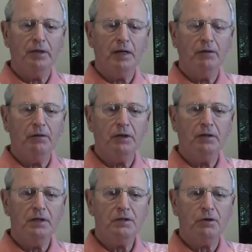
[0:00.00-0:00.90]
take a look
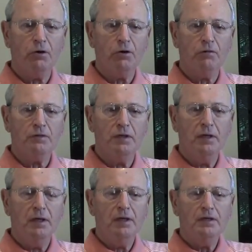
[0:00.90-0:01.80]
at these curves,
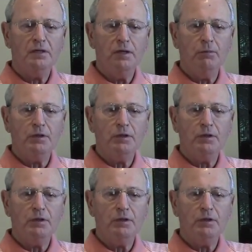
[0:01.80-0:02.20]
see